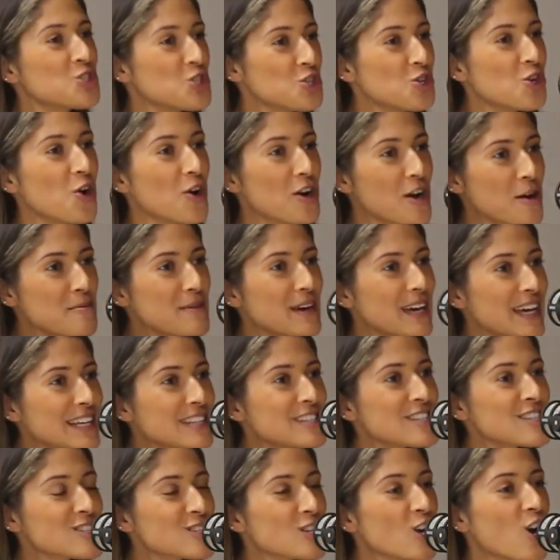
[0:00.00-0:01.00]
Do you know what I mean?
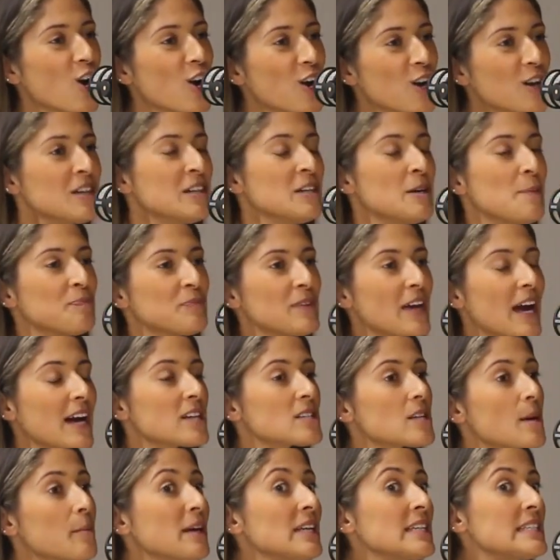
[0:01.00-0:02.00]
Yeah. So yeah,
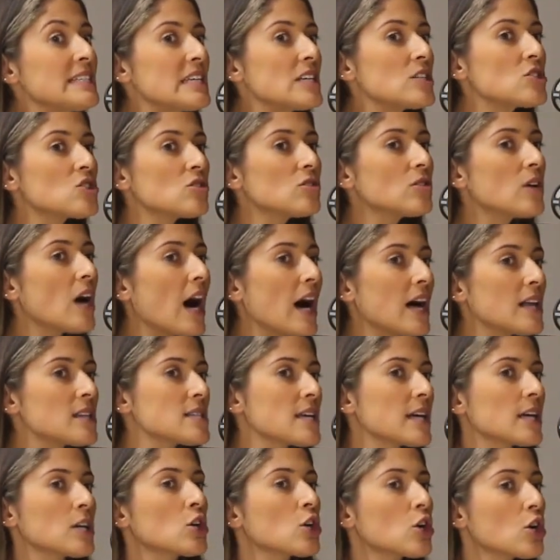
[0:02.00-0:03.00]
because I mean digital art's
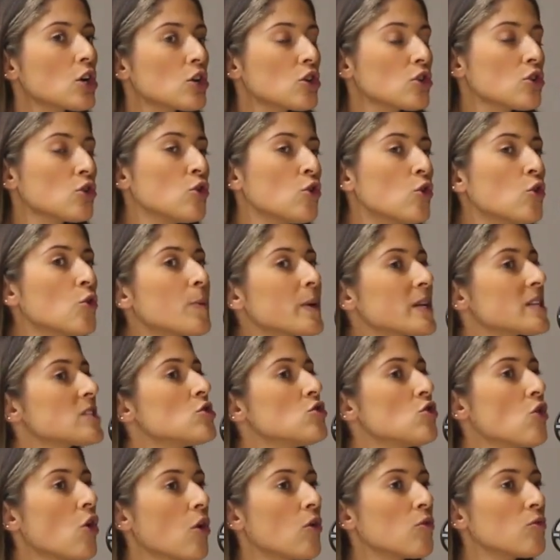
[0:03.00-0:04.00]
like cool, but it's
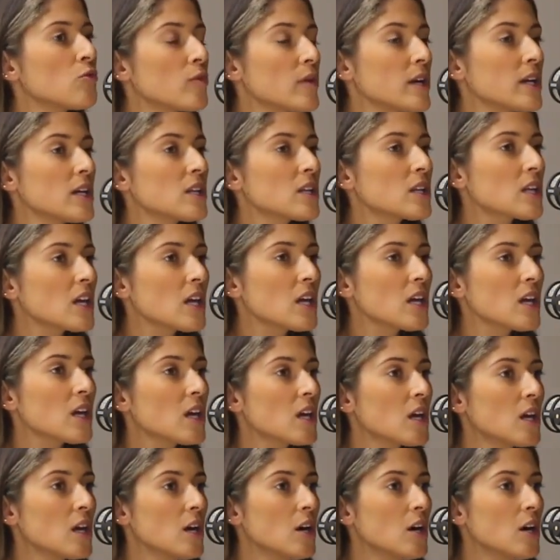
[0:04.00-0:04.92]
not really